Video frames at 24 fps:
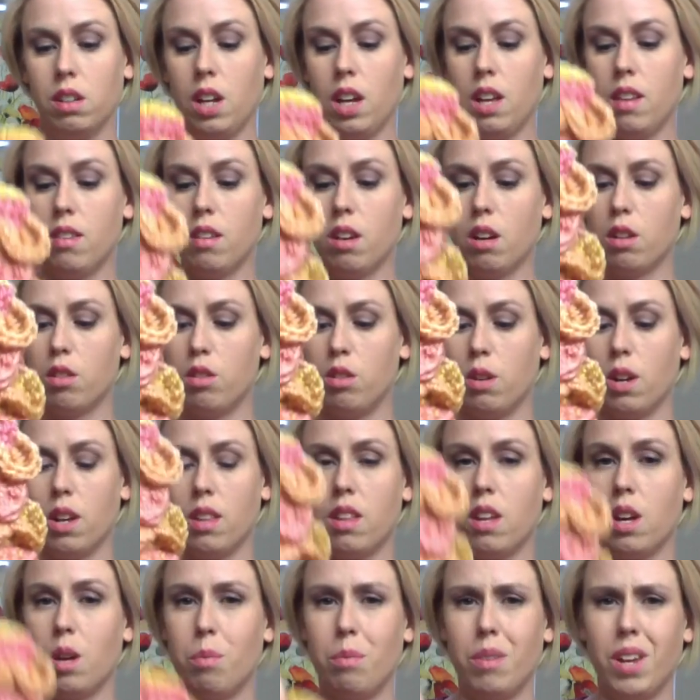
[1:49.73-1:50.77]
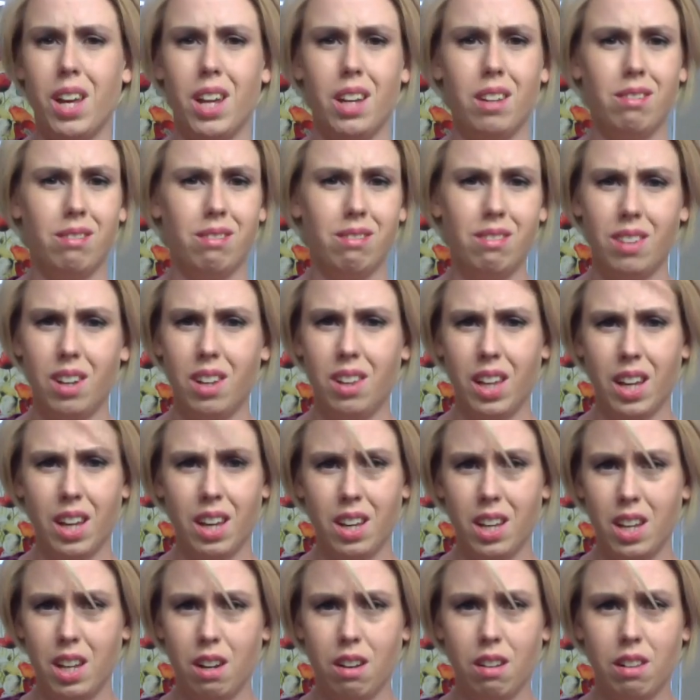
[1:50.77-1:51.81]
as long as you got the update like a
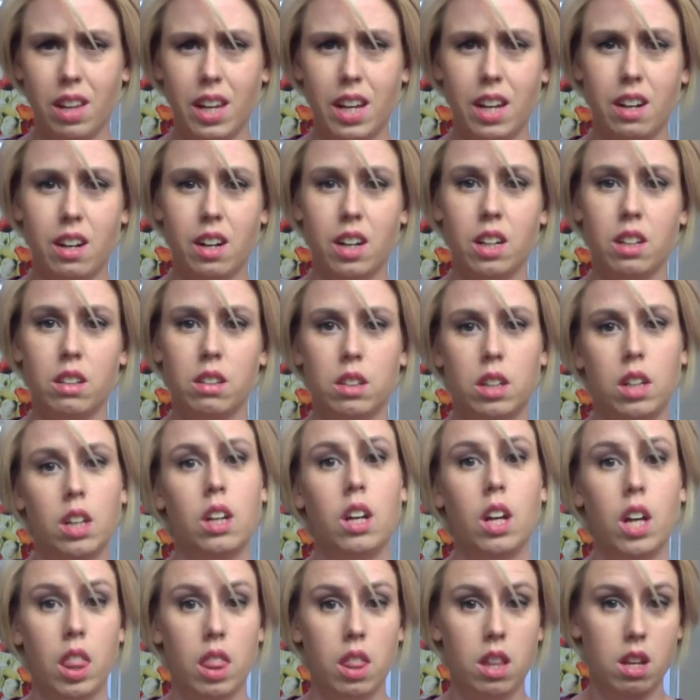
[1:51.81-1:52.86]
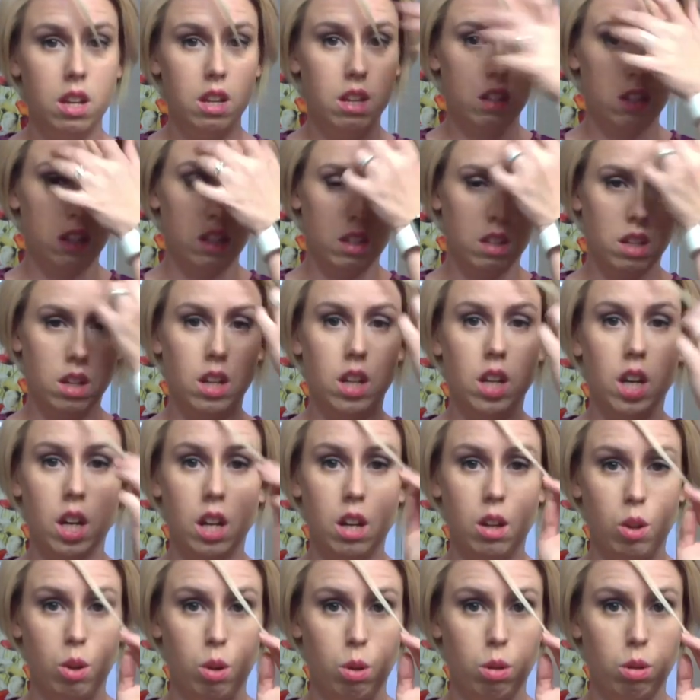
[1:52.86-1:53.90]
year later. This is gonna get
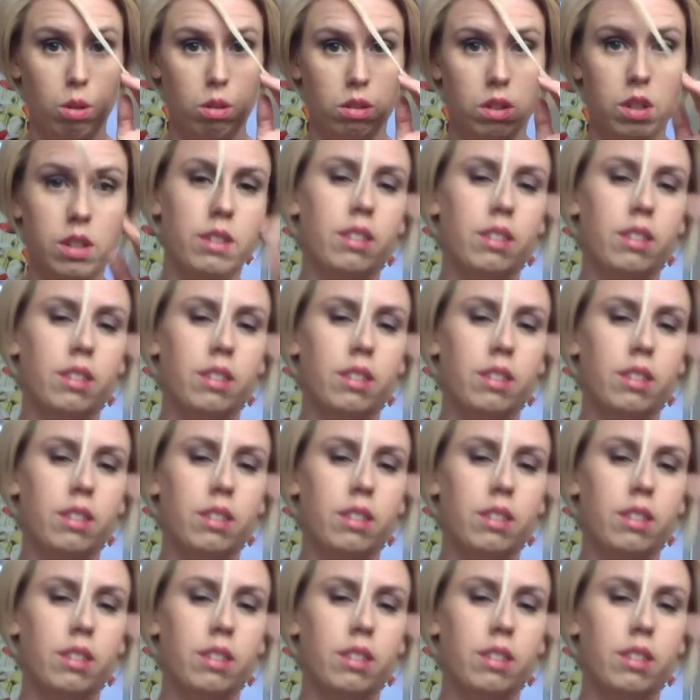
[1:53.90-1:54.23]
old.